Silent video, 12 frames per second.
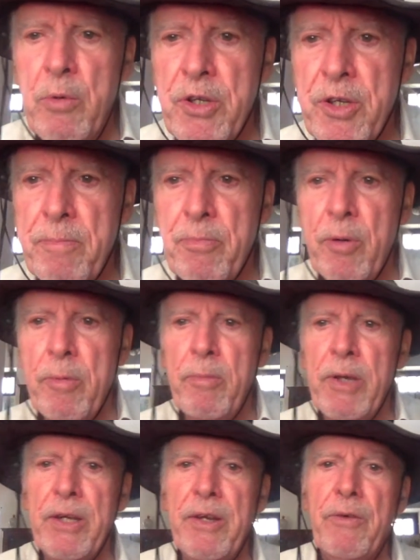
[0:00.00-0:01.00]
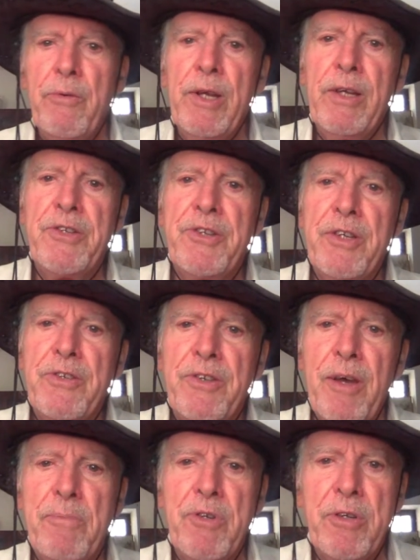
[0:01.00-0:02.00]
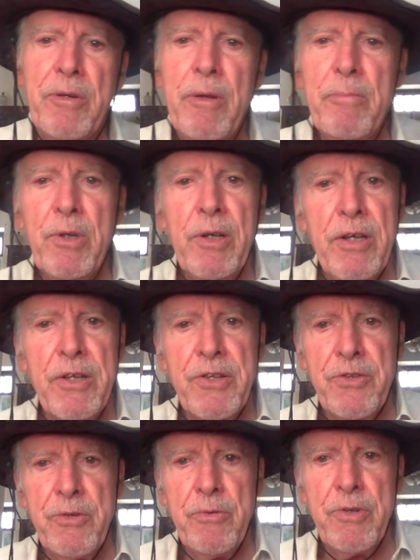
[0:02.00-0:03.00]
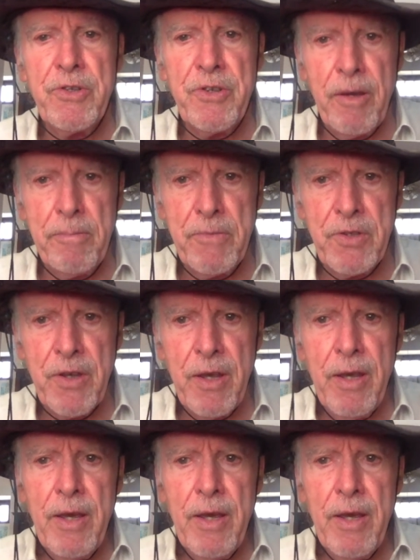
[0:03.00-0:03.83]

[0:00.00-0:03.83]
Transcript: which is probably an unrealistic assumption, but let's do the sums,